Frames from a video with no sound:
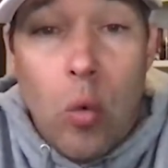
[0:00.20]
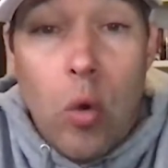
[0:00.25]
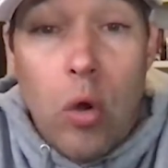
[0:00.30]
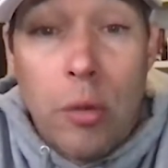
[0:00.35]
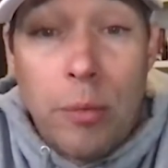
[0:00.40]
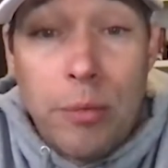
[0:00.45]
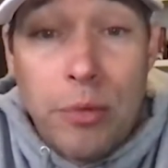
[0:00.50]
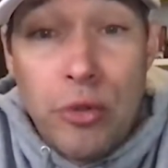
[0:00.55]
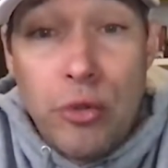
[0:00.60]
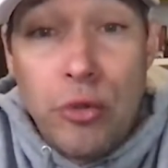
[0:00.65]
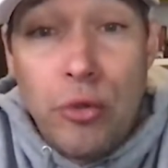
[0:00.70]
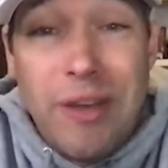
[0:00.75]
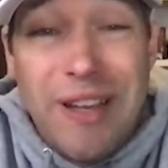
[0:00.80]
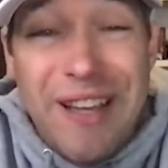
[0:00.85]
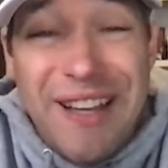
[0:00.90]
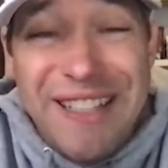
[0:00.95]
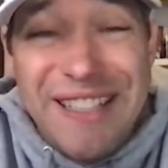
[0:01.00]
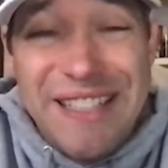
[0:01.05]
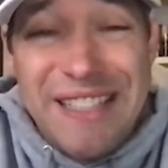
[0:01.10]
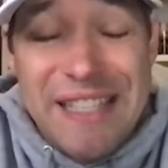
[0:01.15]
Welcome to
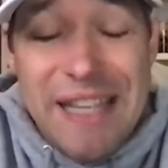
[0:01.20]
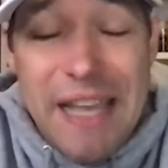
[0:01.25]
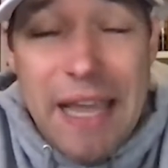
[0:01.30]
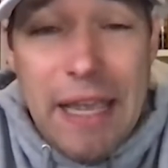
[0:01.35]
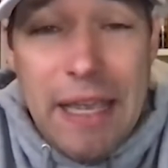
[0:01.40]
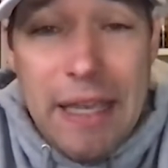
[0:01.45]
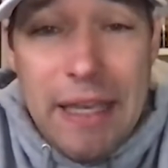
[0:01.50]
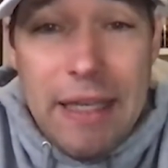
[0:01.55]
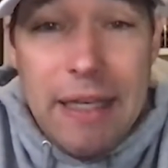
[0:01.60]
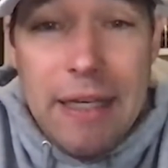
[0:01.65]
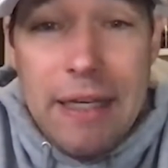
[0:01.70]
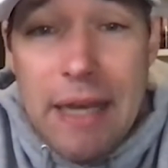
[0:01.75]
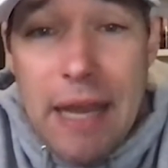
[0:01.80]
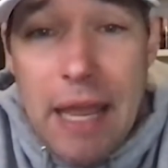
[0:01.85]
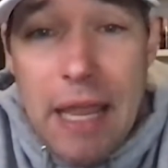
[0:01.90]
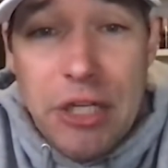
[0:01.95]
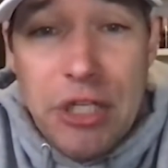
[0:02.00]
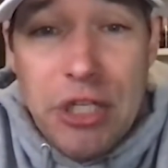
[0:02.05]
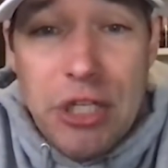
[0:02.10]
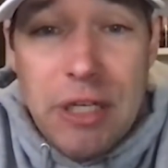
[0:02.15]
Gonzaga
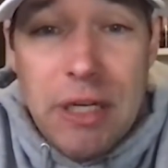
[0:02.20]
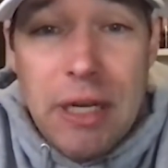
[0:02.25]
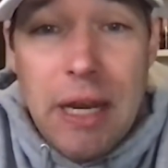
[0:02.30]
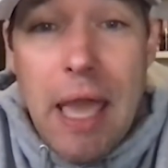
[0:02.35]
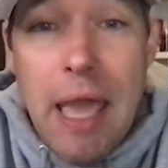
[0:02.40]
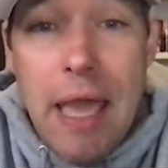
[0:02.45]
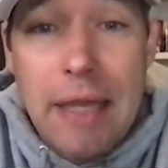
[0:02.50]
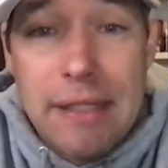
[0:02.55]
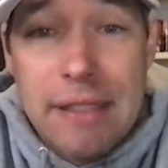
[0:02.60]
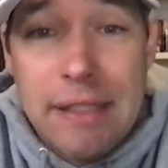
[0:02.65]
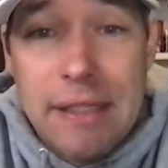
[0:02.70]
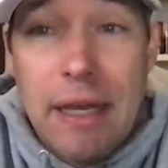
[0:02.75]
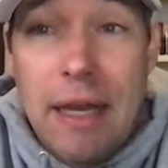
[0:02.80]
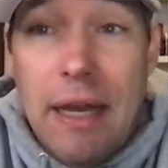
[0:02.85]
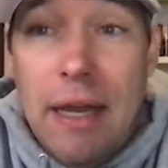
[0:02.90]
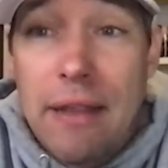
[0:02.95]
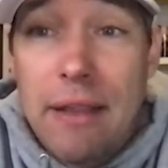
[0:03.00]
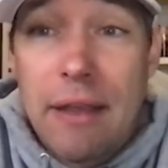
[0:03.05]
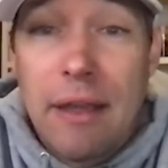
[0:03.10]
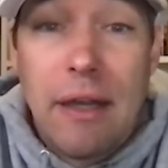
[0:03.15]
Nation
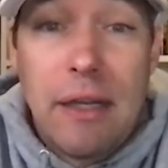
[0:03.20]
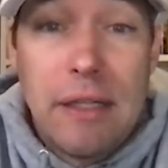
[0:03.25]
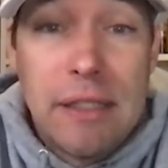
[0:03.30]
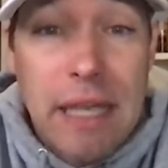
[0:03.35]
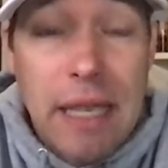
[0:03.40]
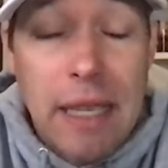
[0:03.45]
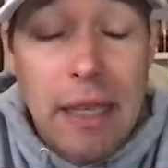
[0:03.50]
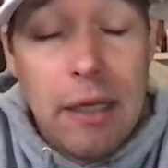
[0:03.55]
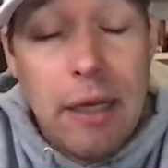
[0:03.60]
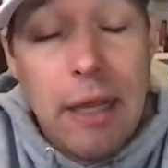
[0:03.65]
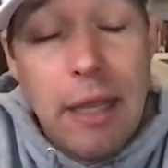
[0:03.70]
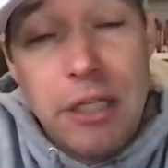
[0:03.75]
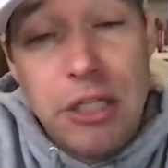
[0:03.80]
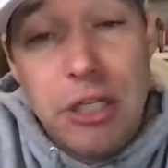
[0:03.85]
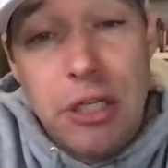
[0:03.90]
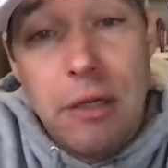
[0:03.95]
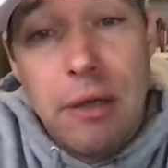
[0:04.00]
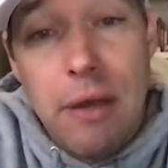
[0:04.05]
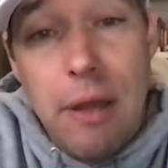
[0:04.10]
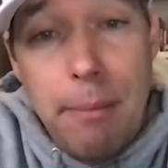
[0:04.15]
SI, the Gonzaga
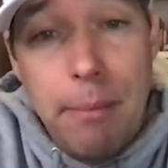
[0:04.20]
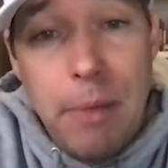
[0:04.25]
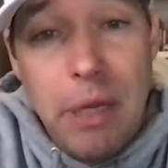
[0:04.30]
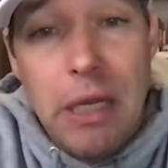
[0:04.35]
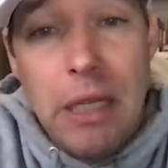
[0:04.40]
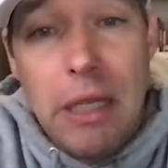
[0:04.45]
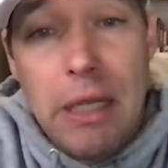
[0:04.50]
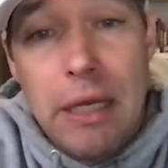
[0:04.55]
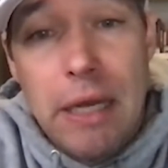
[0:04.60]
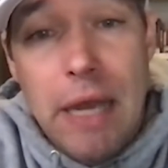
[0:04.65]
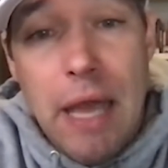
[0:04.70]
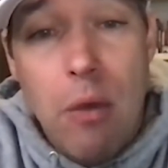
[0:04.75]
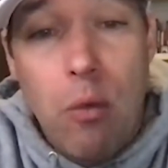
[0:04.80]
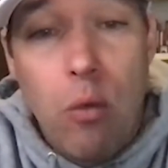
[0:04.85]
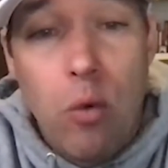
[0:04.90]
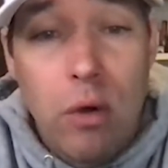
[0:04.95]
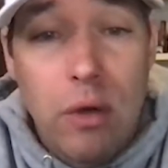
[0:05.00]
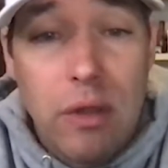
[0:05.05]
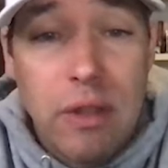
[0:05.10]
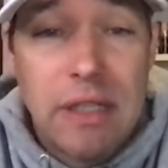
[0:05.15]
Nation Media
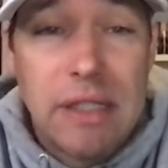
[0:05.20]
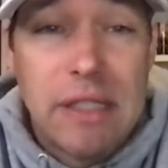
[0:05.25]
Network.